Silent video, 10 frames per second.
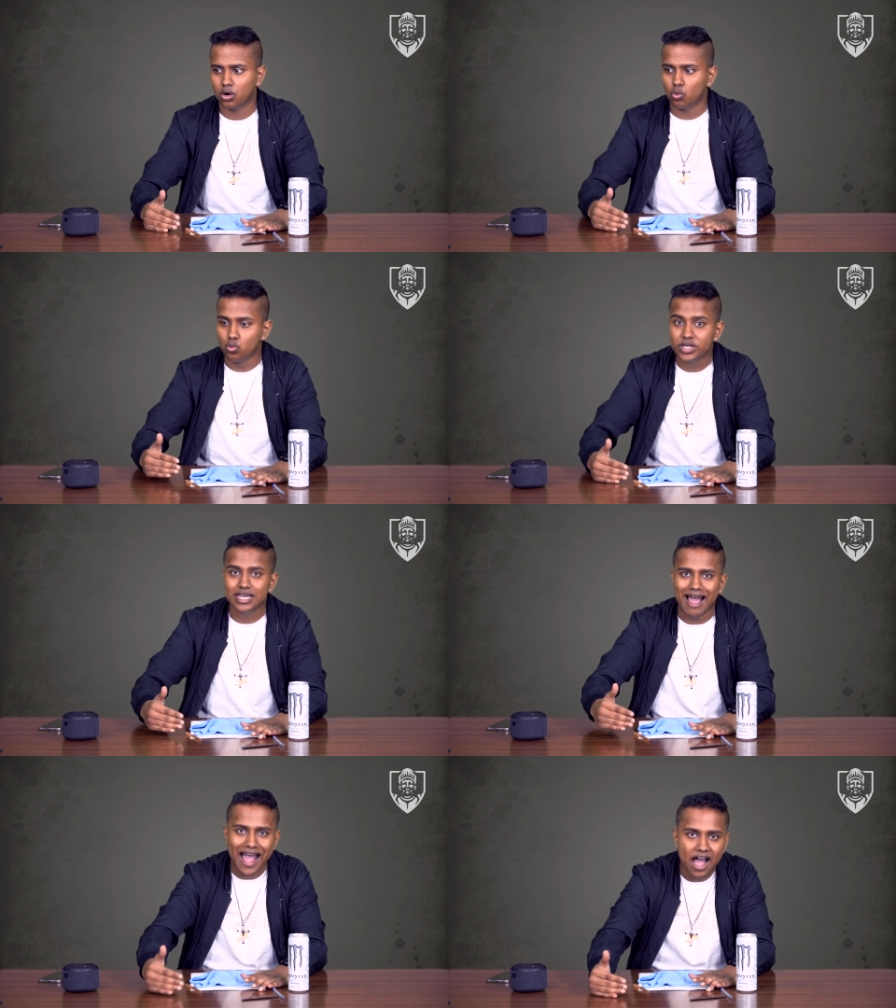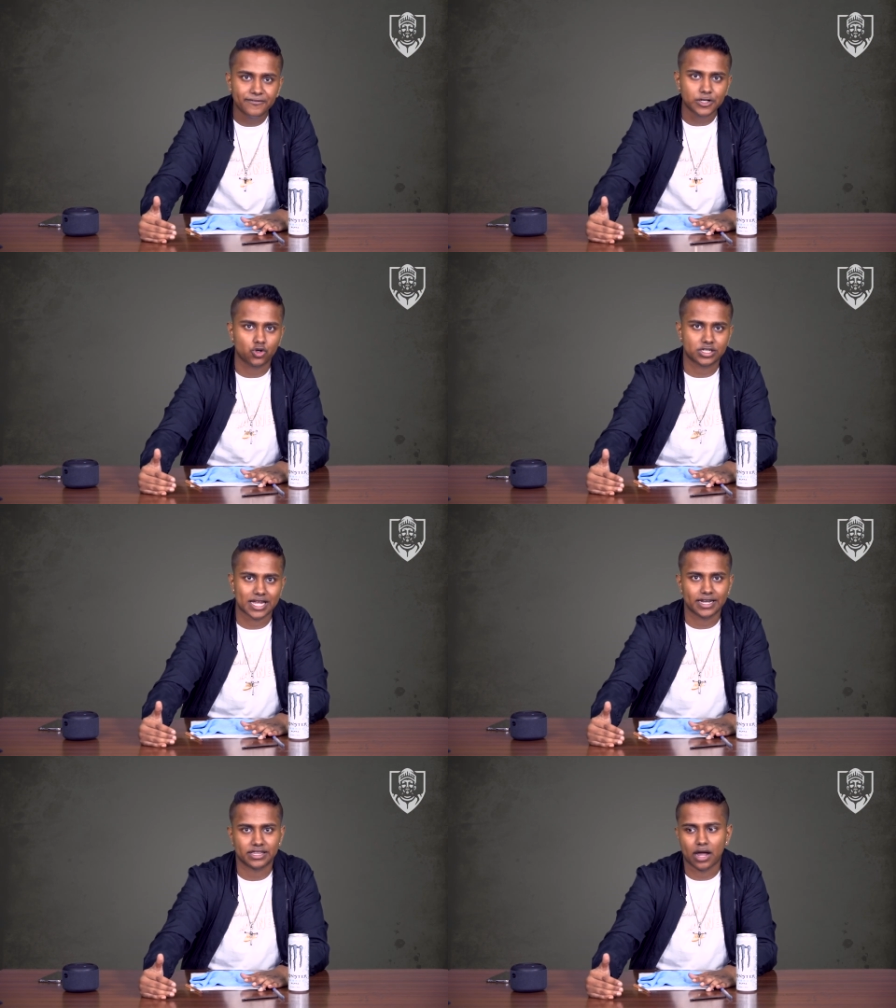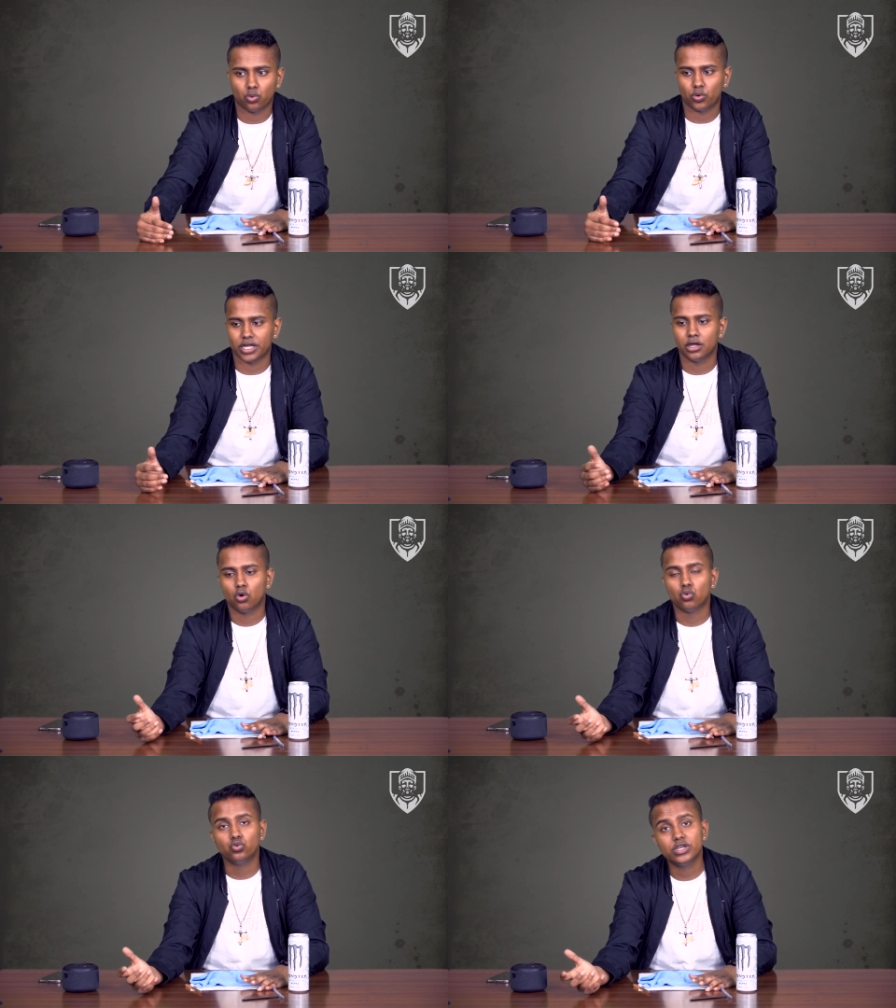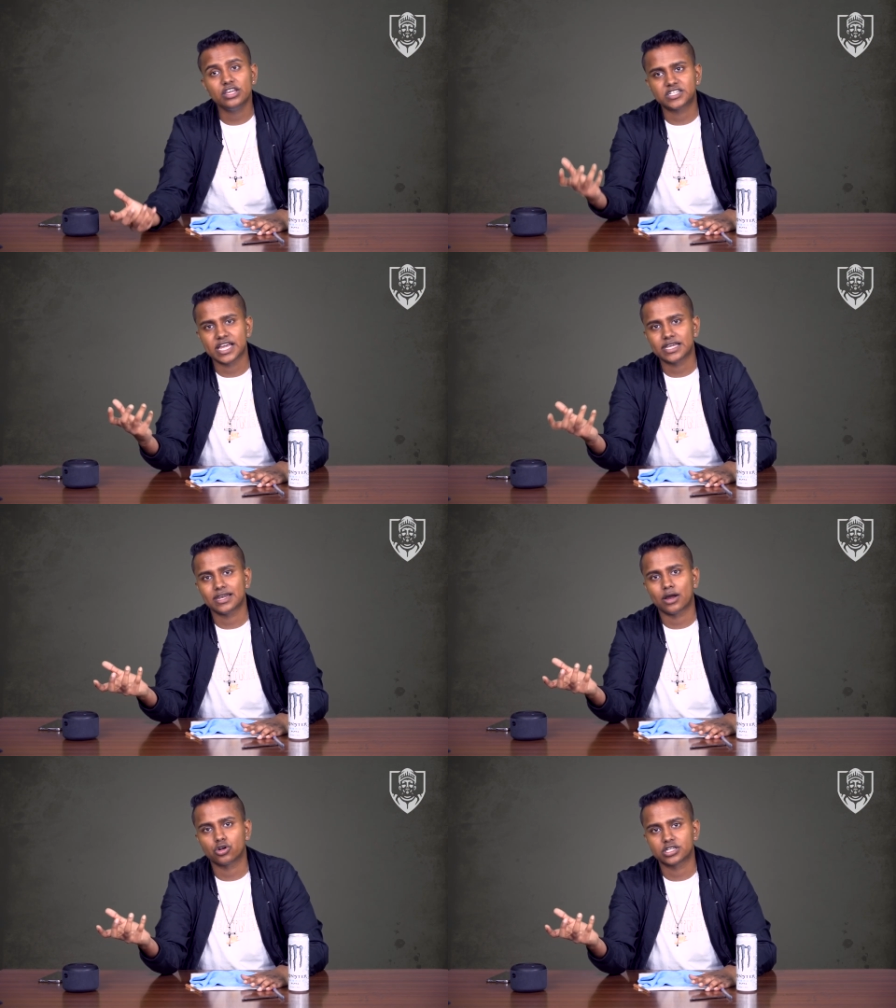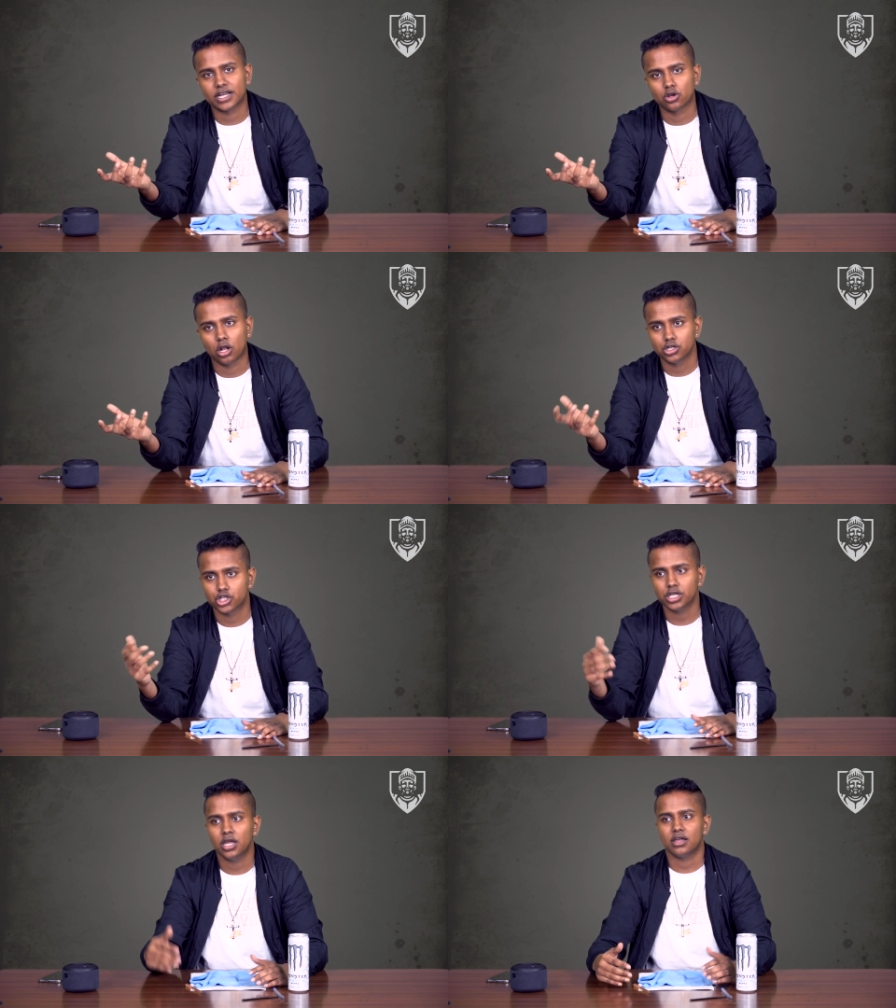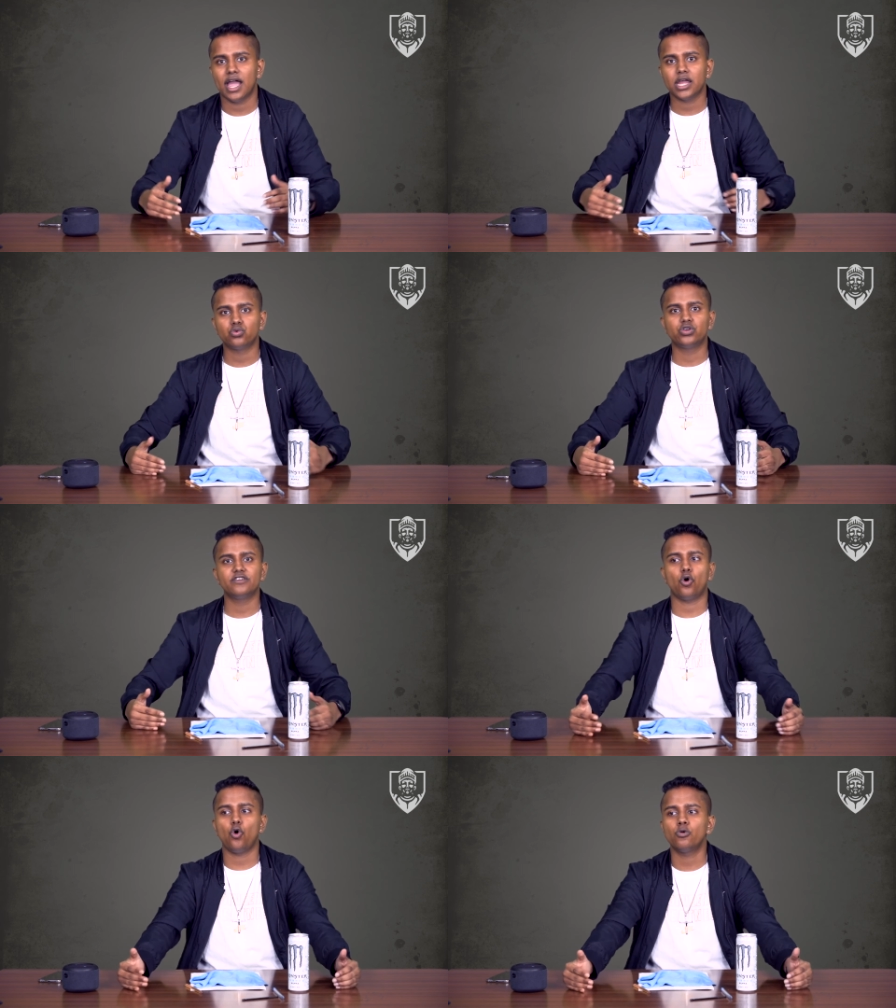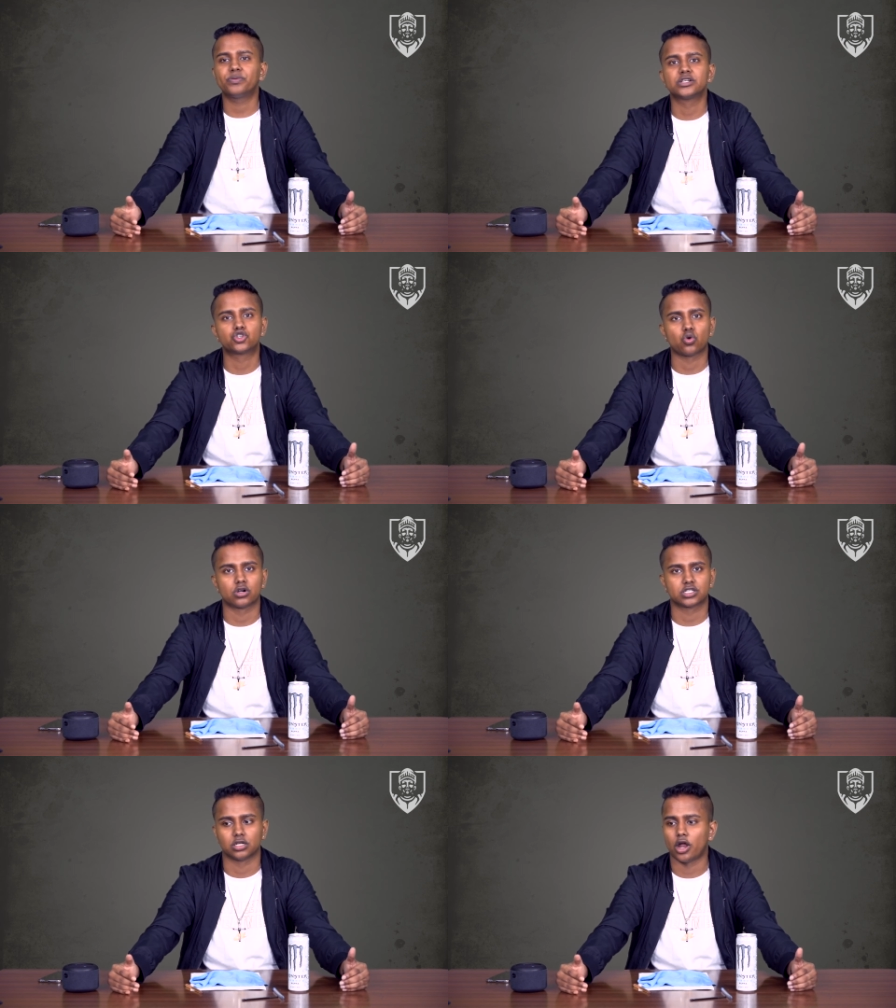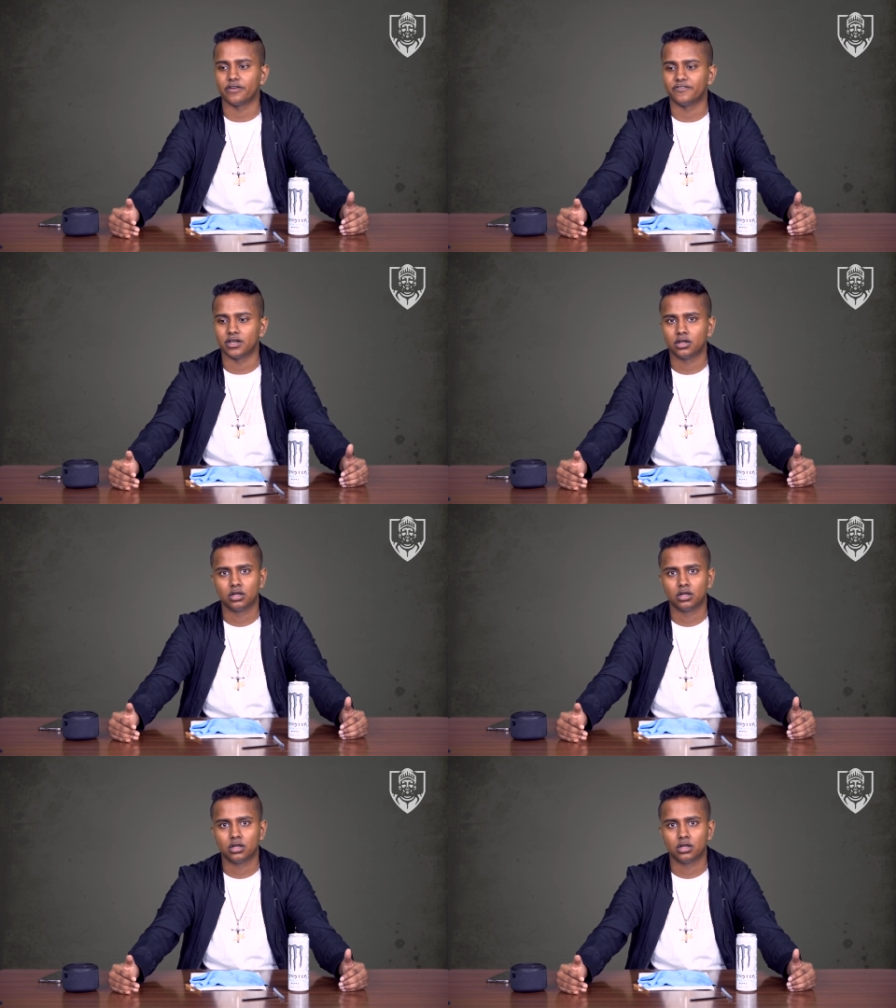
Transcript: We have looked at it that way. We've taken our technology and we've open sourced a lot of it.